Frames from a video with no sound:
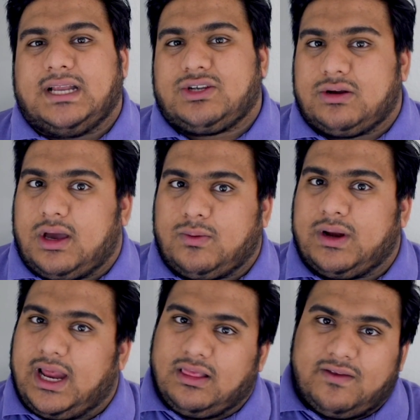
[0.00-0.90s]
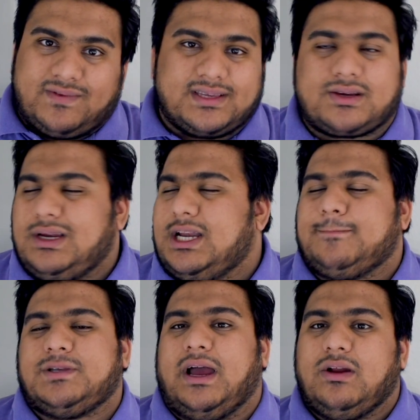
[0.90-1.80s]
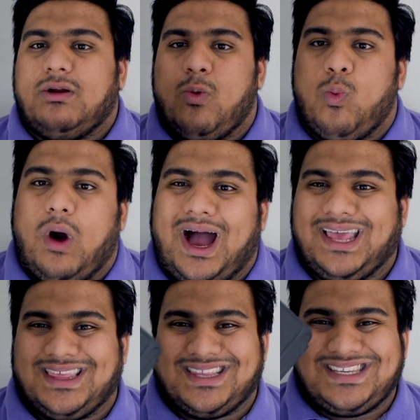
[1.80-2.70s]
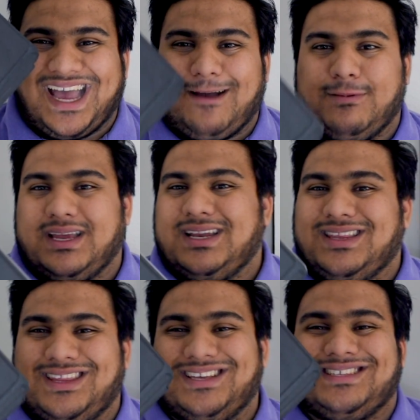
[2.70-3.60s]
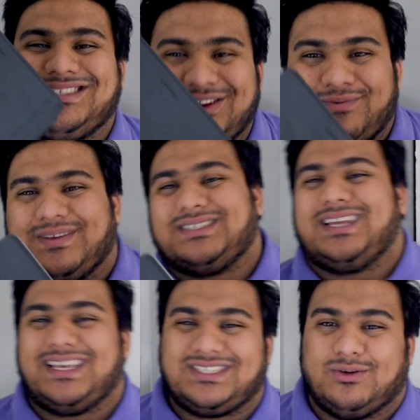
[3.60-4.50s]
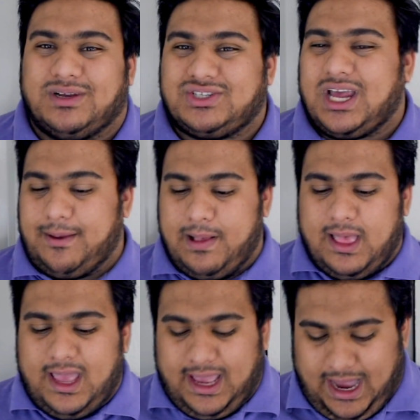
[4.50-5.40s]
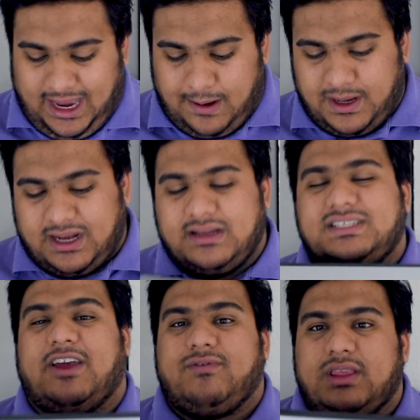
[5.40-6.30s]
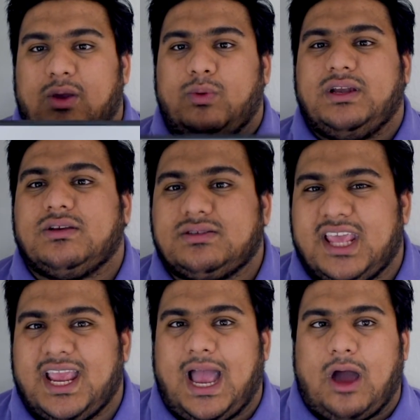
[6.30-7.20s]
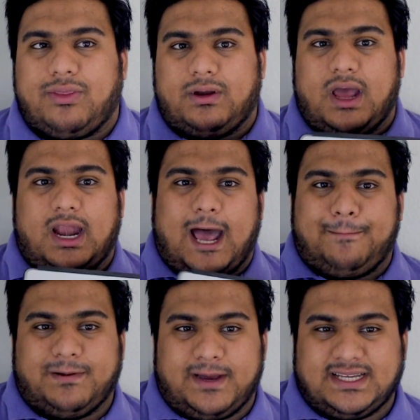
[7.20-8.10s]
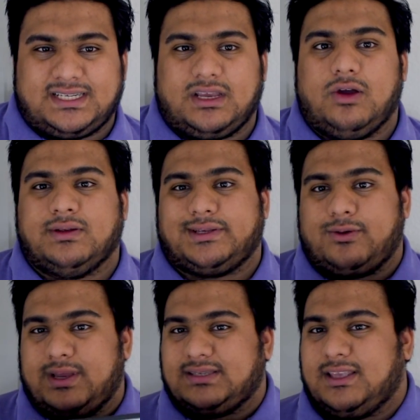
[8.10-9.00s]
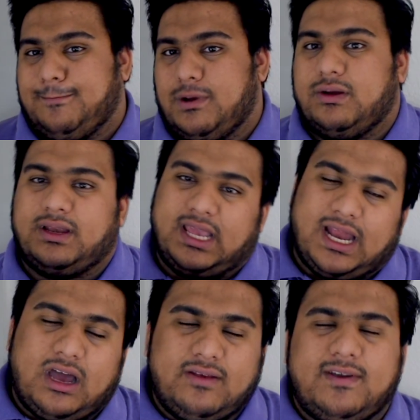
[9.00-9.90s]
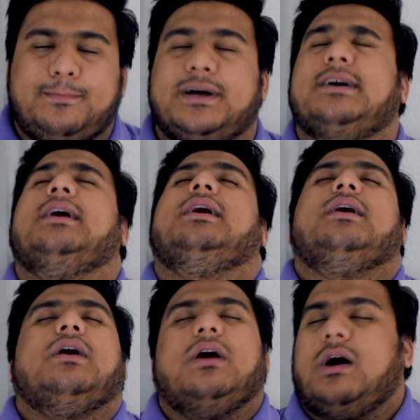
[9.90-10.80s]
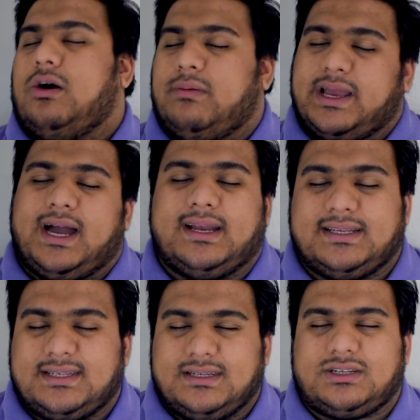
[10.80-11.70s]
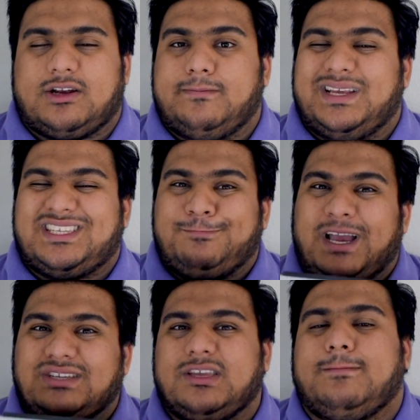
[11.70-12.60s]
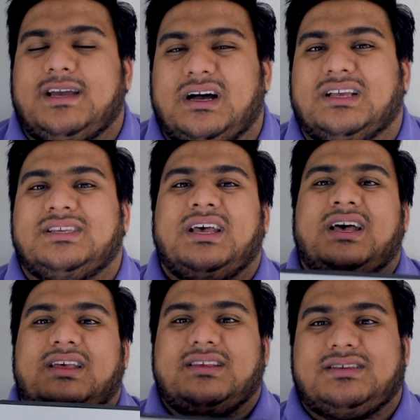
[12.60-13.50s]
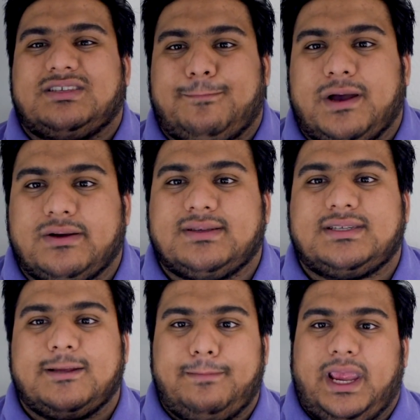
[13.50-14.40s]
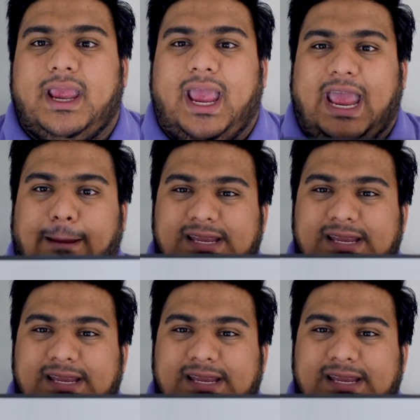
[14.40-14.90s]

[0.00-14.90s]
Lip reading: turn on when I lift the screen up, so I don't know why the tablet, the Surface, takes so much time. I mean, it is definitely a Windows thing, how they're not optimized to go into quick sleep mode and get out of it, but oh my God, does it disturb me, especially because this is supposed to be a